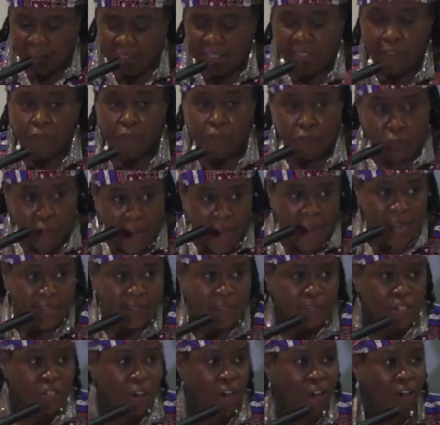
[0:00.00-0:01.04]
and as a friend
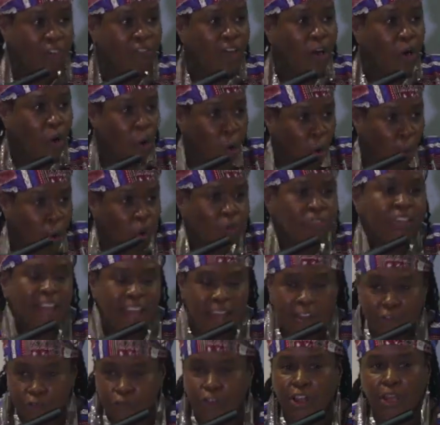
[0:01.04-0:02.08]
of all the
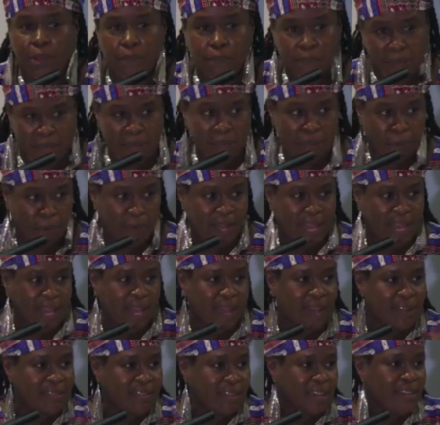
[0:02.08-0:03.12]
African people here,
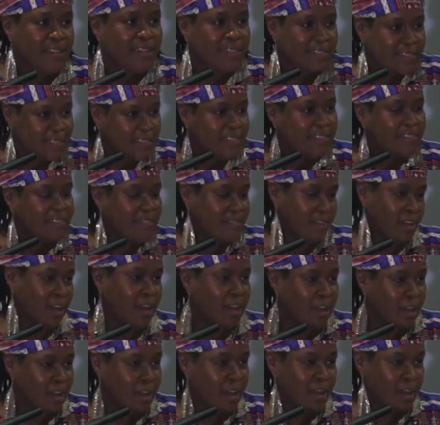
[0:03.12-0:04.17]
as a sister,
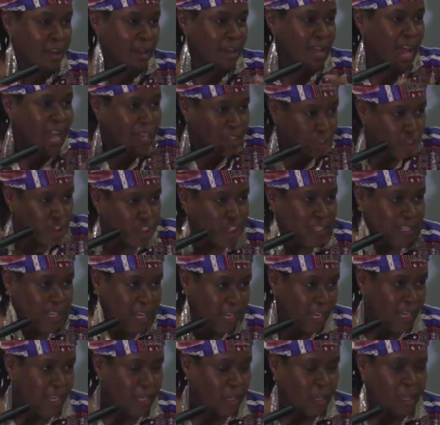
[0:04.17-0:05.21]

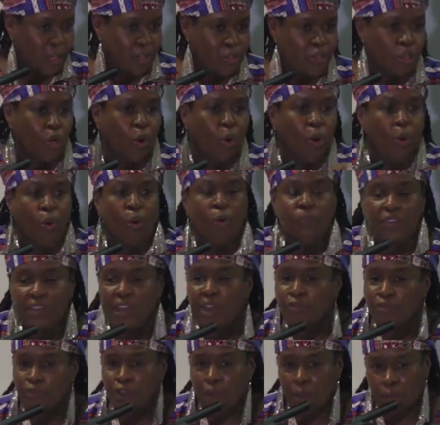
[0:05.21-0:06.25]
actually, to all the
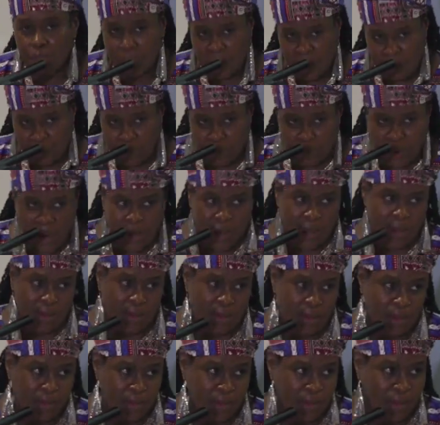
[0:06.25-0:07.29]
African people here.
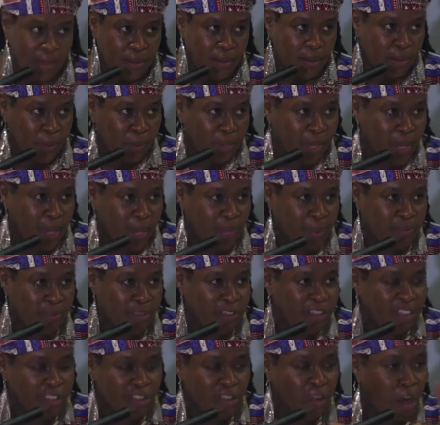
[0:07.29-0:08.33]
Okay?
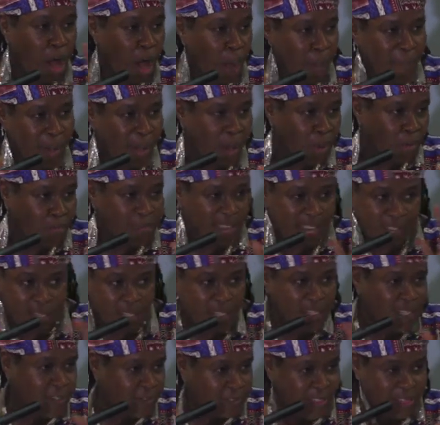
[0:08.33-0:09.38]
This is not about
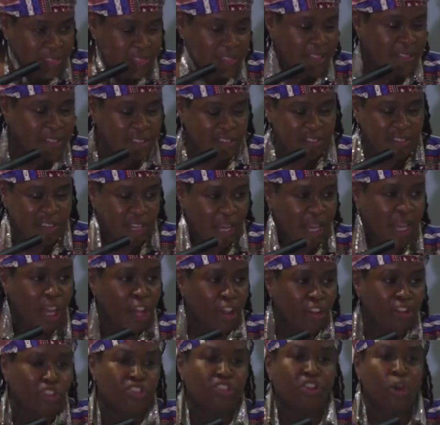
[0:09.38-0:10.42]
negative
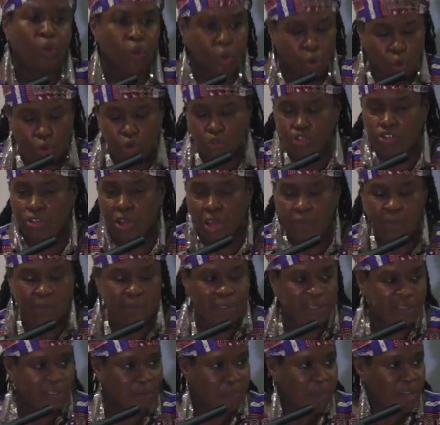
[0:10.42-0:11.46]
ethnicity, so-called
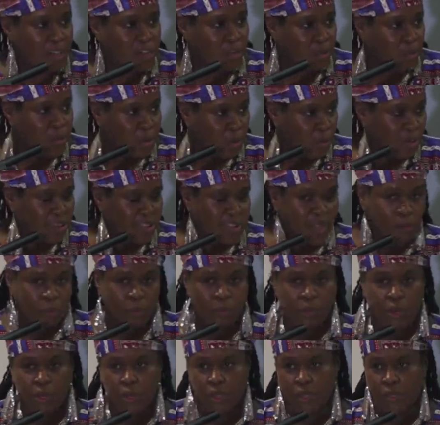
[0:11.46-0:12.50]
tribalism. I don't use that
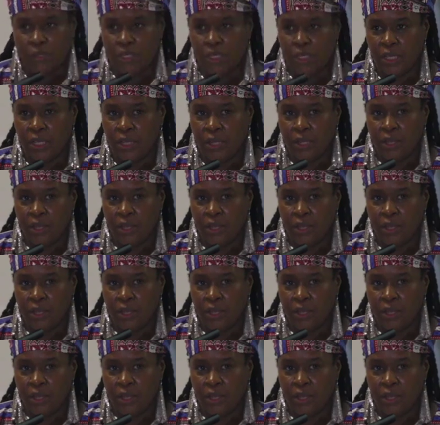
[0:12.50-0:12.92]
word.